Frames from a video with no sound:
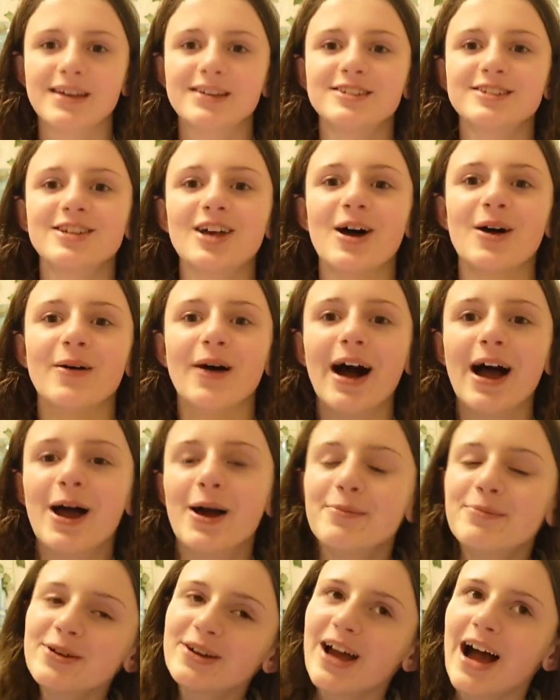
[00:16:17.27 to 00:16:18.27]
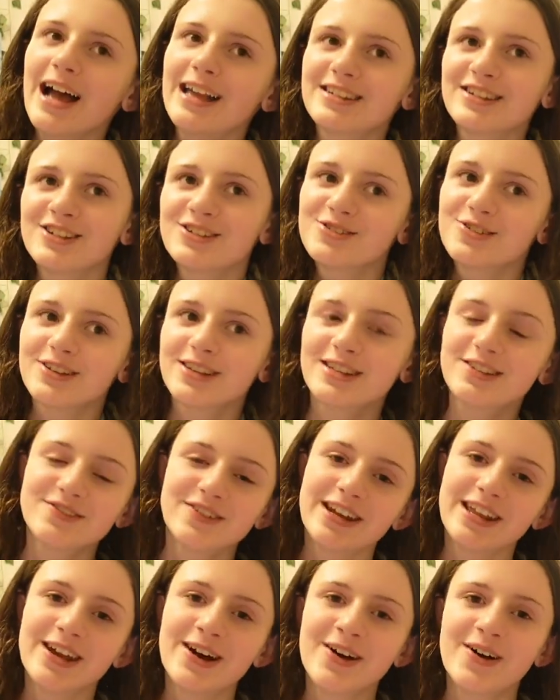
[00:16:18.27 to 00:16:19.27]
So I hope you guys enjoyed this
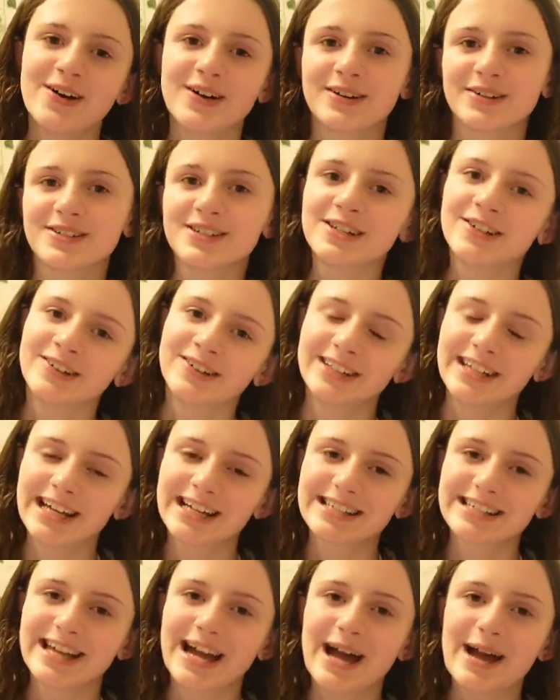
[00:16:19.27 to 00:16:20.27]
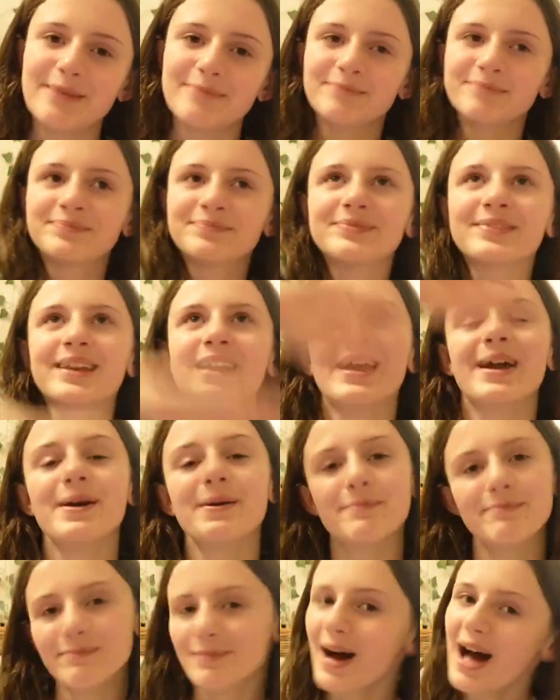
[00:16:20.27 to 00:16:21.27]
video, and I'll see you all next time.
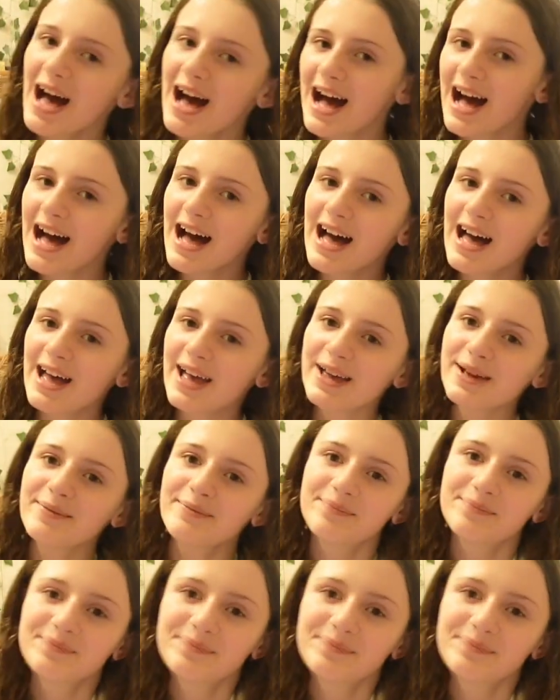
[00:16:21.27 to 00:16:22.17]
Bye.